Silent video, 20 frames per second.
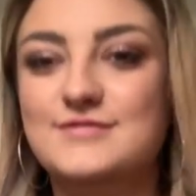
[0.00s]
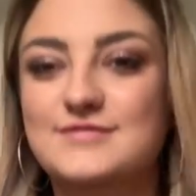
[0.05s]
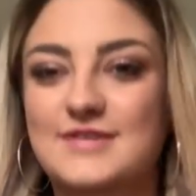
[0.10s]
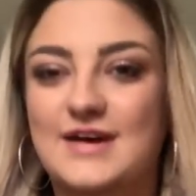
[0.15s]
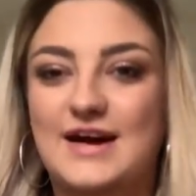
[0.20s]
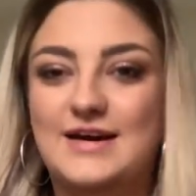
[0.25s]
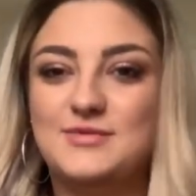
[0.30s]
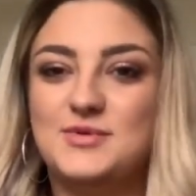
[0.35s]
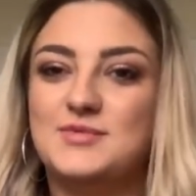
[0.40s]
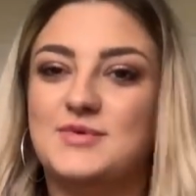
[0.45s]

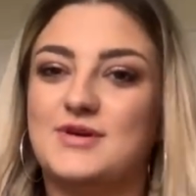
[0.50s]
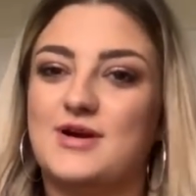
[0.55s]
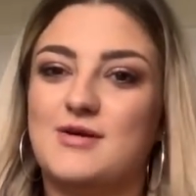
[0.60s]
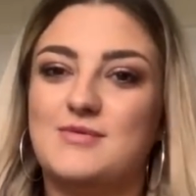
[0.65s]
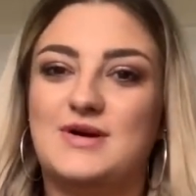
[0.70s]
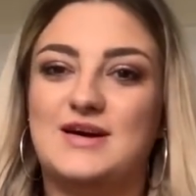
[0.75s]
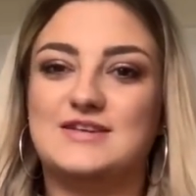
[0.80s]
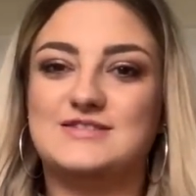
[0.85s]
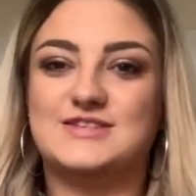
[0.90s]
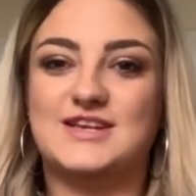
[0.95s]
right I'm at my
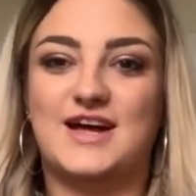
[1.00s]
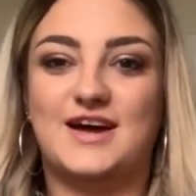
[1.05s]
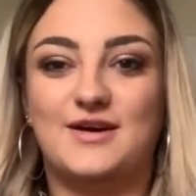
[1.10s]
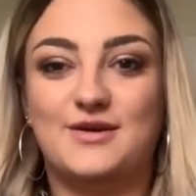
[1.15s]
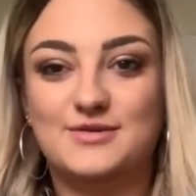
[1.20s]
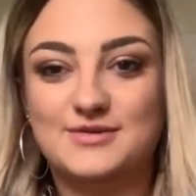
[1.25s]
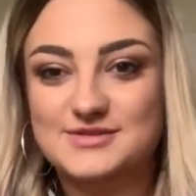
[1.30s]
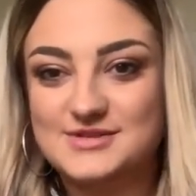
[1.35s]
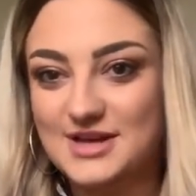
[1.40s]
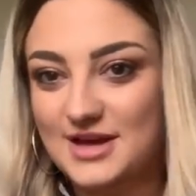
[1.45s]
grandma's
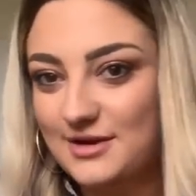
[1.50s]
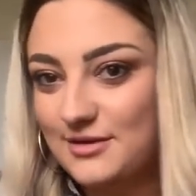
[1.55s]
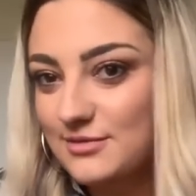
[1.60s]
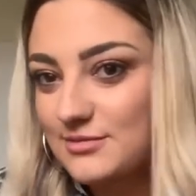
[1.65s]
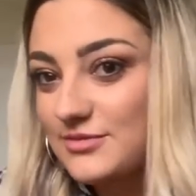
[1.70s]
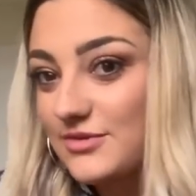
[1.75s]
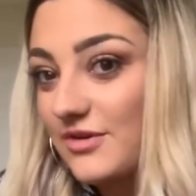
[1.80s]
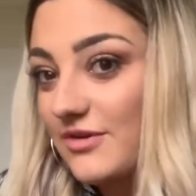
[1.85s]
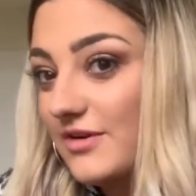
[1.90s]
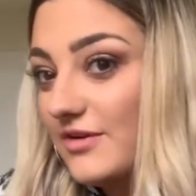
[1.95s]
now so
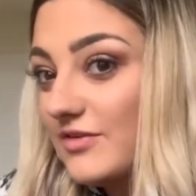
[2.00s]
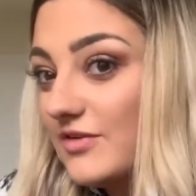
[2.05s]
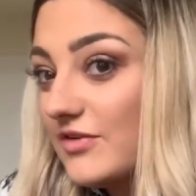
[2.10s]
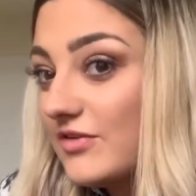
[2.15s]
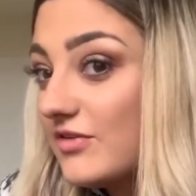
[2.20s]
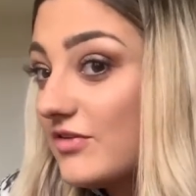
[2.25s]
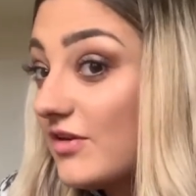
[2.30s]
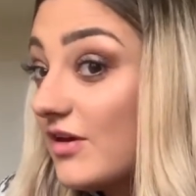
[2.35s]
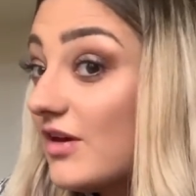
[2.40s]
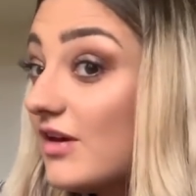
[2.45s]
I'm sorry if
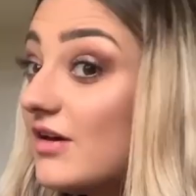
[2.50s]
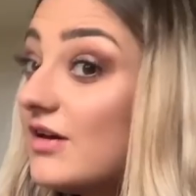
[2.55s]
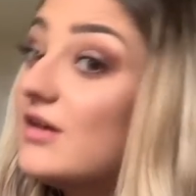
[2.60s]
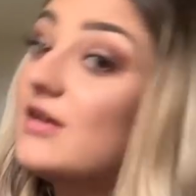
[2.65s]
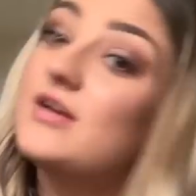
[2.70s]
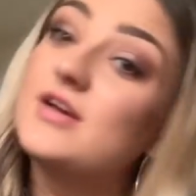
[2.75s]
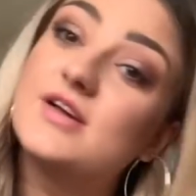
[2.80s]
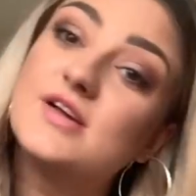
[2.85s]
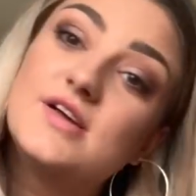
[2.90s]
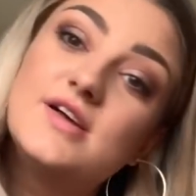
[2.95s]
it's a
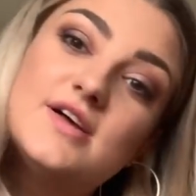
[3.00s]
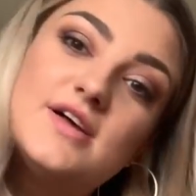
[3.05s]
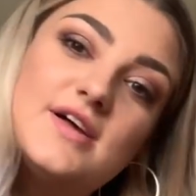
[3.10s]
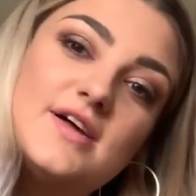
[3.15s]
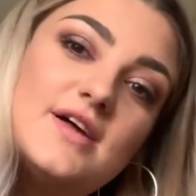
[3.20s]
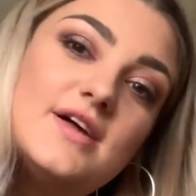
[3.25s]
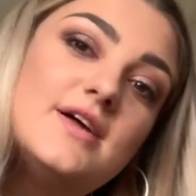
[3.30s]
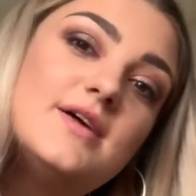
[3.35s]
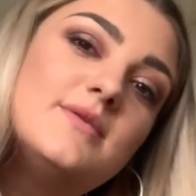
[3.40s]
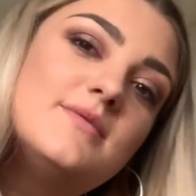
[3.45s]

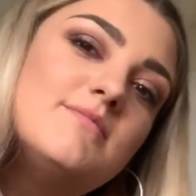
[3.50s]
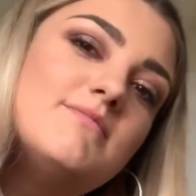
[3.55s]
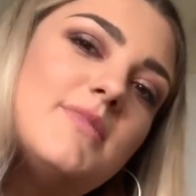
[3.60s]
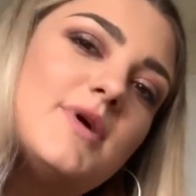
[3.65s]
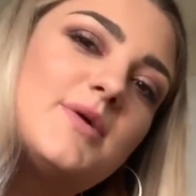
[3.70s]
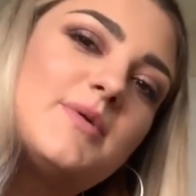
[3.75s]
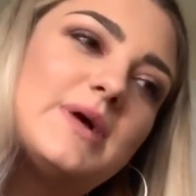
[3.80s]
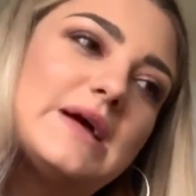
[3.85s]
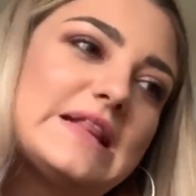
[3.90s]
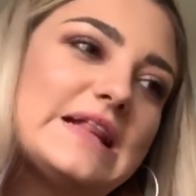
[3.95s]

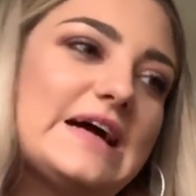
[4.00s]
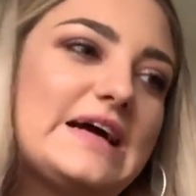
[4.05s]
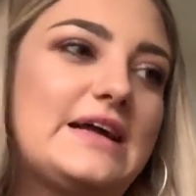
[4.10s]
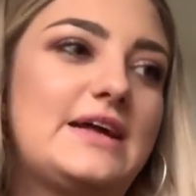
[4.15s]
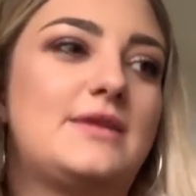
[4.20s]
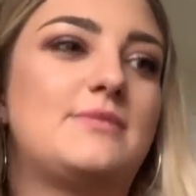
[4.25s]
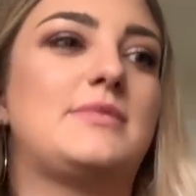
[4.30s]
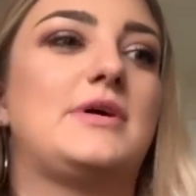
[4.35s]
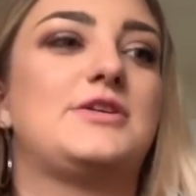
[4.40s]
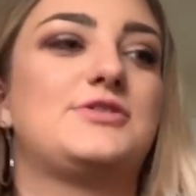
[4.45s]
bit weird
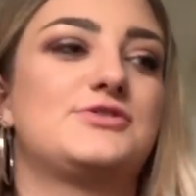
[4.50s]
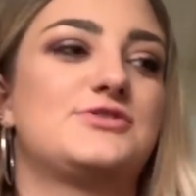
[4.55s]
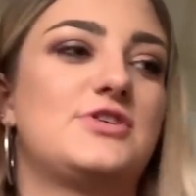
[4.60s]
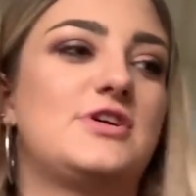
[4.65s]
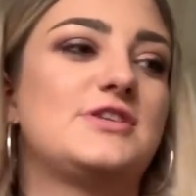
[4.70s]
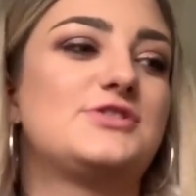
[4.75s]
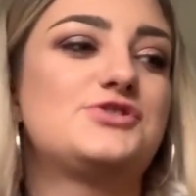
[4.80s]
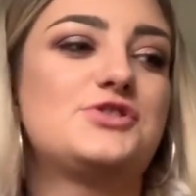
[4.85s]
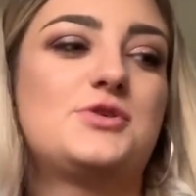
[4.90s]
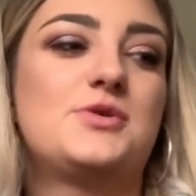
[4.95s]
lighting but I just
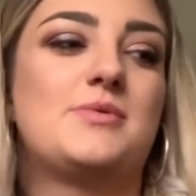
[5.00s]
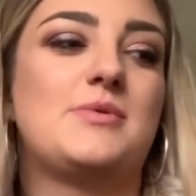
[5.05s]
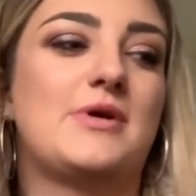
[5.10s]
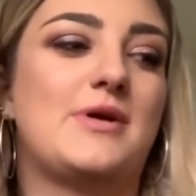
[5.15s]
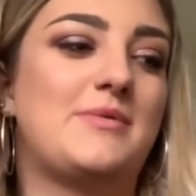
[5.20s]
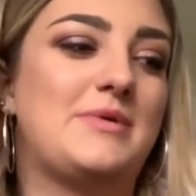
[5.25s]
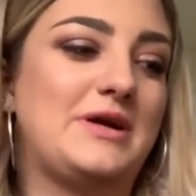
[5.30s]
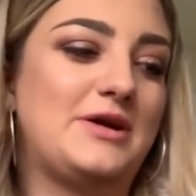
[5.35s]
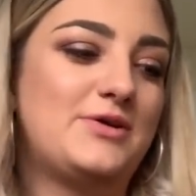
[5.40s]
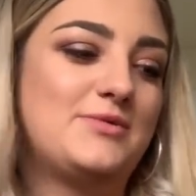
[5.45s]
thought I'd show my
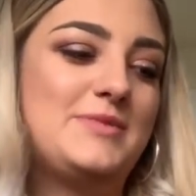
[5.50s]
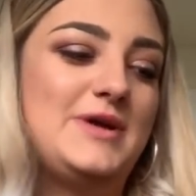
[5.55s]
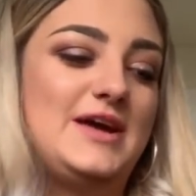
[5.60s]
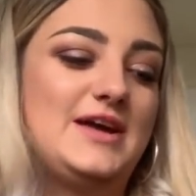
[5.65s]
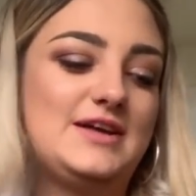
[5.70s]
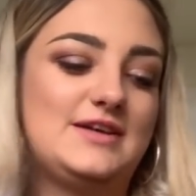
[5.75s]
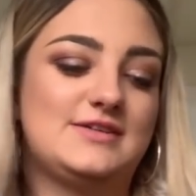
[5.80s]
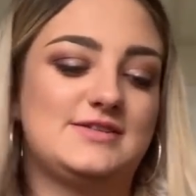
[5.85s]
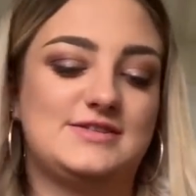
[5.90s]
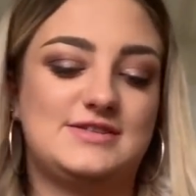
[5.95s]
grandma got me
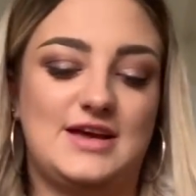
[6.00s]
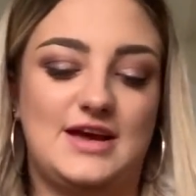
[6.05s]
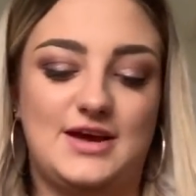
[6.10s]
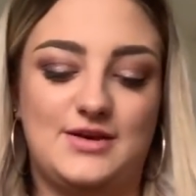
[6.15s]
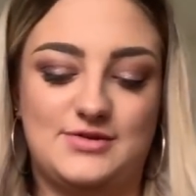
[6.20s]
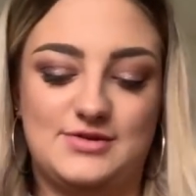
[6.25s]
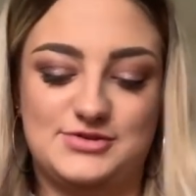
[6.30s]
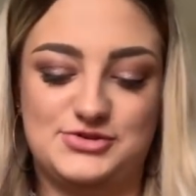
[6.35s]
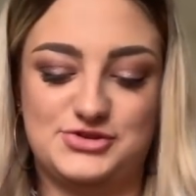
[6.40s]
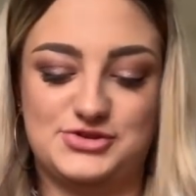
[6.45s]
so
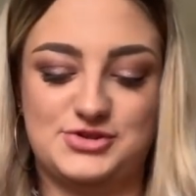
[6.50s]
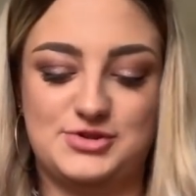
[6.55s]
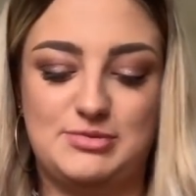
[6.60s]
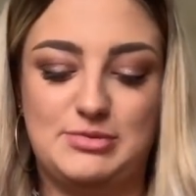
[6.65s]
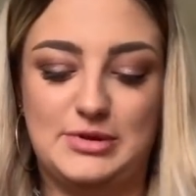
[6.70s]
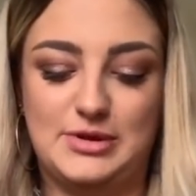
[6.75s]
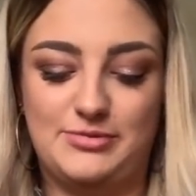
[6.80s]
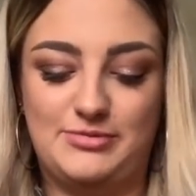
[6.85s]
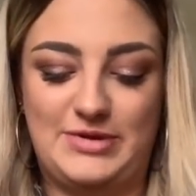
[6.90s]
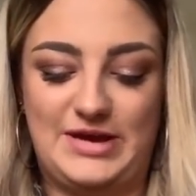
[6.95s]
there's just a
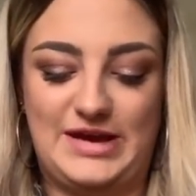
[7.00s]
couple of